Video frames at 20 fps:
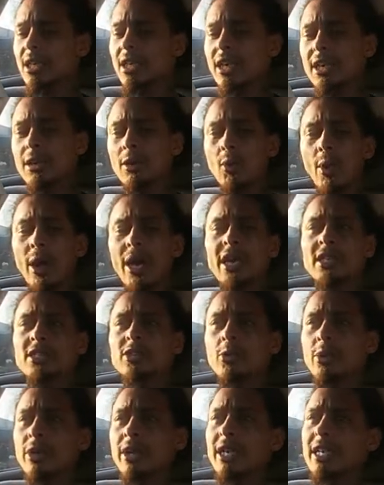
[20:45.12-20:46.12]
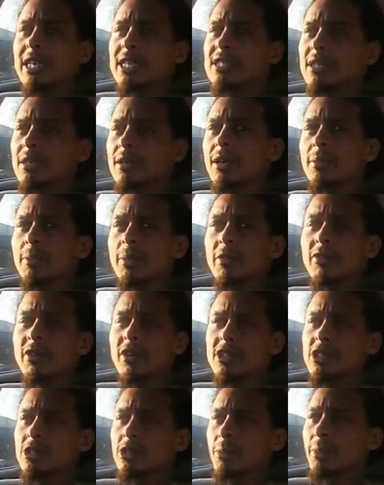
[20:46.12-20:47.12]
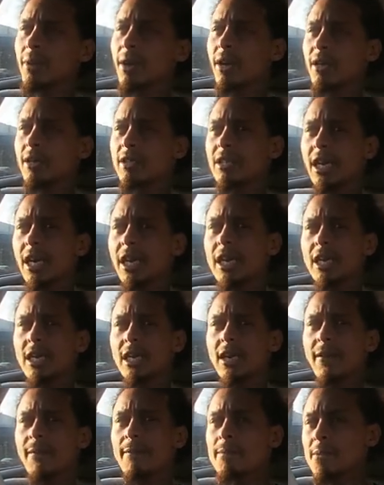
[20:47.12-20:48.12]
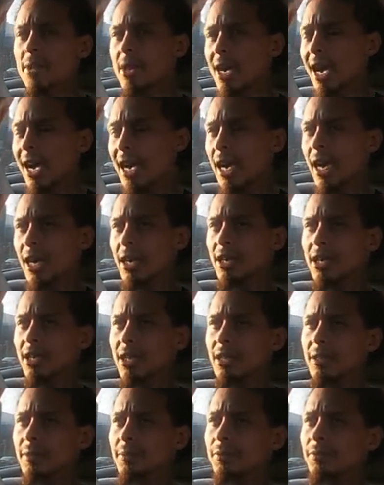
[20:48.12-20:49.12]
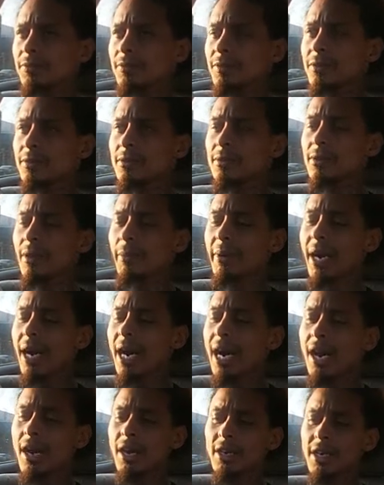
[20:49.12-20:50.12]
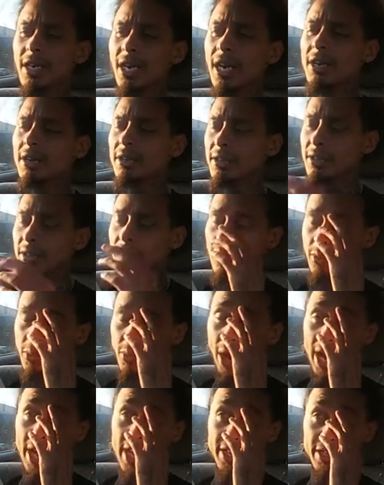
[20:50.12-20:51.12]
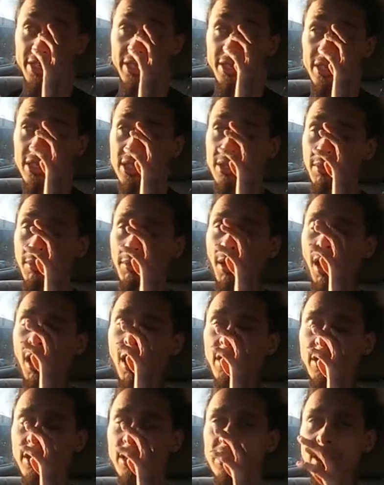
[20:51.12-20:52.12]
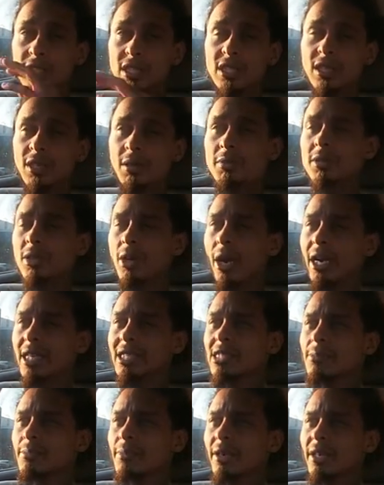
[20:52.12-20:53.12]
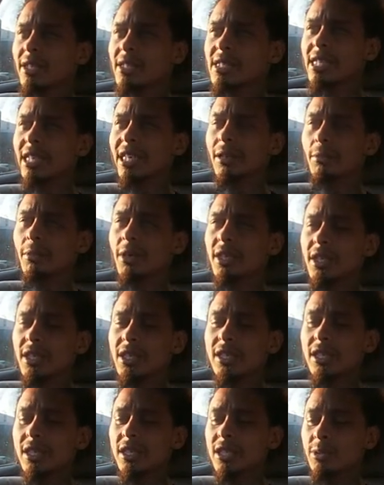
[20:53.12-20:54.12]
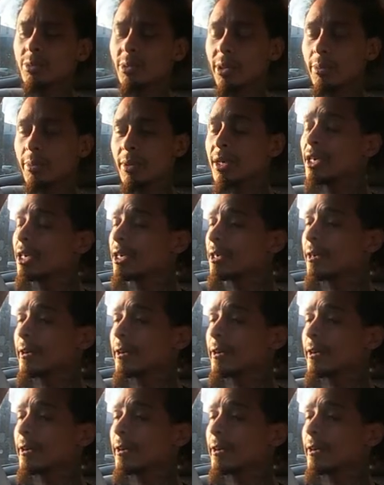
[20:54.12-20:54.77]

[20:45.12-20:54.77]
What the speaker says: in a way to where it is a professional blog site. I've been hiring a lot of writers and bloggers and something, so I can just build a team rather than just be me.